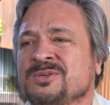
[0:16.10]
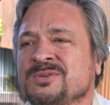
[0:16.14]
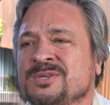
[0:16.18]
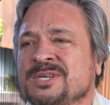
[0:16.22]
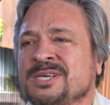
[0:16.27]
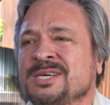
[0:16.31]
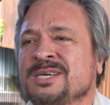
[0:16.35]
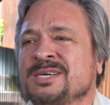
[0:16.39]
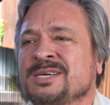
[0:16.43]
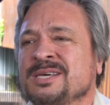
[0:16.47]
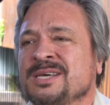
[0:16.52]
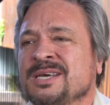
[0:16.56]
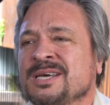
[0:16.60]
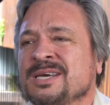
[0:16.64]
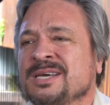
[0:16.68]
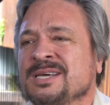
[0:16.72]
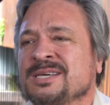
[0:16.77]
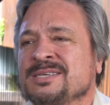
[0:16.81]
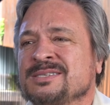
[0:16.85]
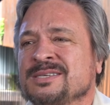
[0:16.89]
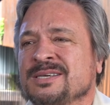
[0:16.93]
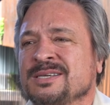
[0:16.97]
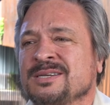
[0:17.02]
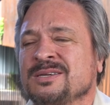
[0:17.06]
unique
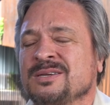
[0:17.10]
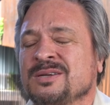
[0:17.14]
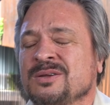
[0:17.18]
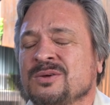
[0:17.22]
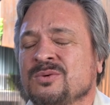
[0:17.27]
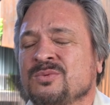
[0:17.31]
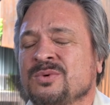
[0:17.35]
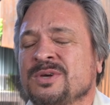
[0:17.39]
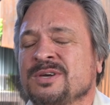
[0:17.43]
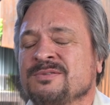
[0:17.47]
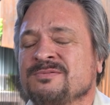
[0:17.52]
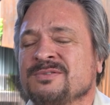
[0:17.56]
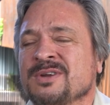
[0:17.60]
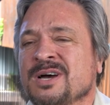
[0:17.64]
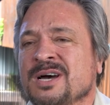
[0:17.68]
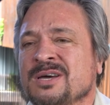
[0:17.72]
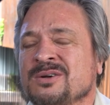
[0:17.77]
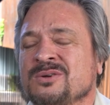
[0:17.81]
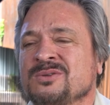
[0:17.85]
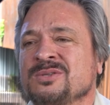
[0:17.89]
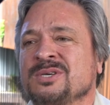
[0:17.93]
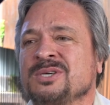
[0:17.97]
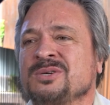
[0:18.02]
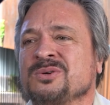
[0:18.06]
is that we have not
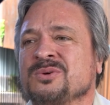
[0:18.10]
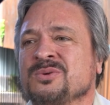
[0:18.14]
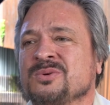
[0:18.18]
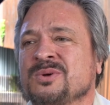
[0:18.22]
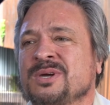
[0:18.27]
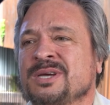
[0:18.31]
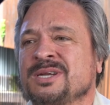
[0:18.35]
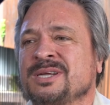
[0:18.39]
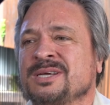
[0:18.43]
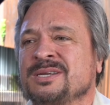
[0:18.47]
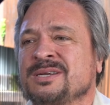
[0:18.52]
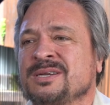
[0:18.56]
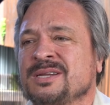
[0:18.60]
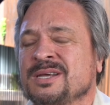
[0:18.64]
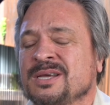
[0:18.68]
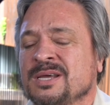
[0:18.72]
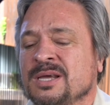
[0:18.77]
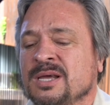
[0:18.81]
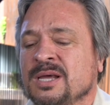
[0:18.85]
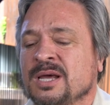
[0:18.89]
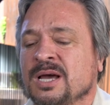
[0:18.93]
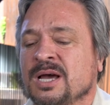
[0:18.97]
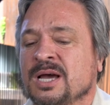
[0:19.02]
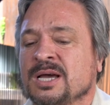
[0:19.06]
only created
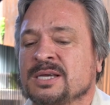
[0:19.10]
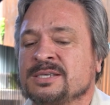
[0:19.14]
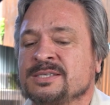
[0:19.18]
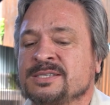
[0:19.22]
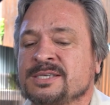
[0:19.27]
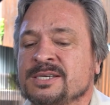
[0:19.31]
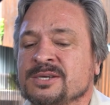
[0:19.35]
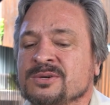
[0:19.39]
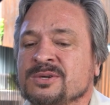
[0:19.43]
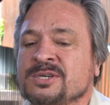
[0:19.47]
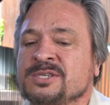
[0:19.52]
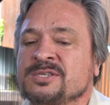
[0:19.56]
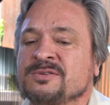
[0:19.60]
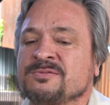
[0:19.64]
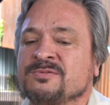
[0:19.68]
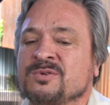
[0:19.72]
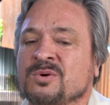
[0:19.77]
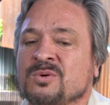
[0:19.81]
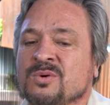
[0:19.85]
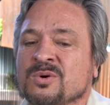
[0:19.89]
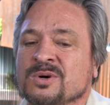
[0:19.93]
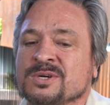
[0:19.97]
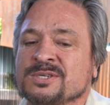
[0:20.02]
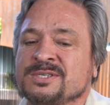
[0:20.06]
a series of
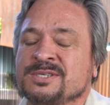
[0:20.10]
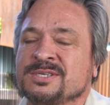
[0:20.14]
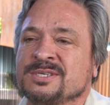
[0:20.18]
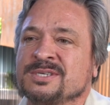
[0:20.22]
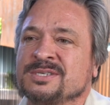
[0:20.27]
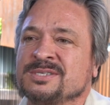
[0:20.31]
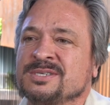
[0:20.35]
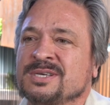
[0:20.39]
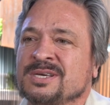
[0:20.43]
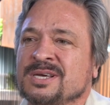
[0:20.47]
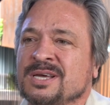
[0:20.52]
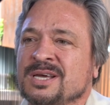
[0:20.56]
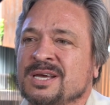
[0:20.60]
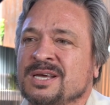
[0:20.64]
courses